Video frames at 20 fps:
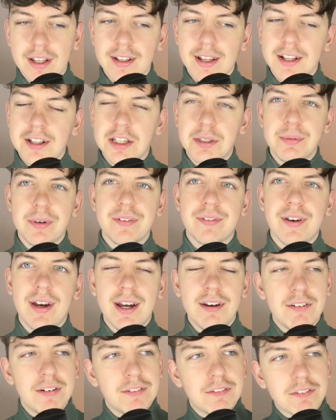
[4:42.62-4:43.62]
and to be
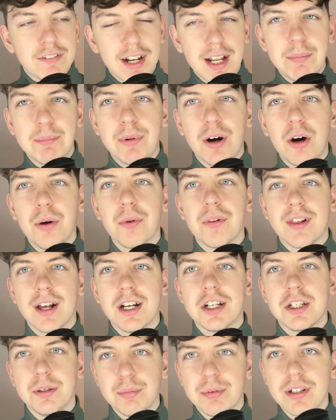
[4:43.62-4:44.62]
fair, Lampard was
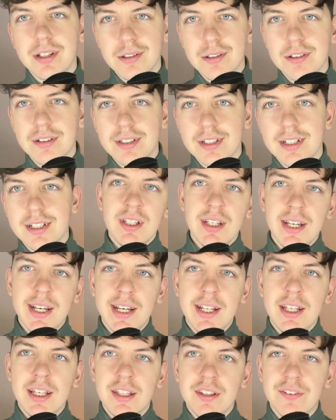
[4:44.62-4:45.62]
actually pretty good there.
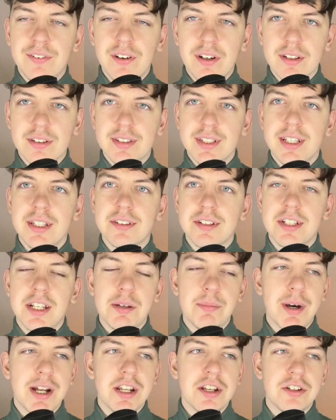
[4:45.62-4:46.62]
In his first season, they
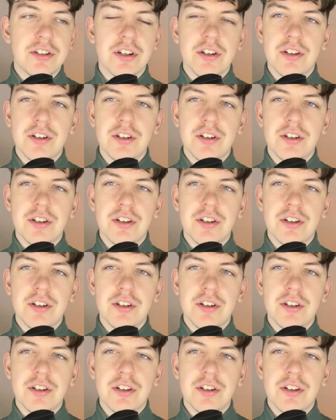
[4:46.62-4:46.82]
managed to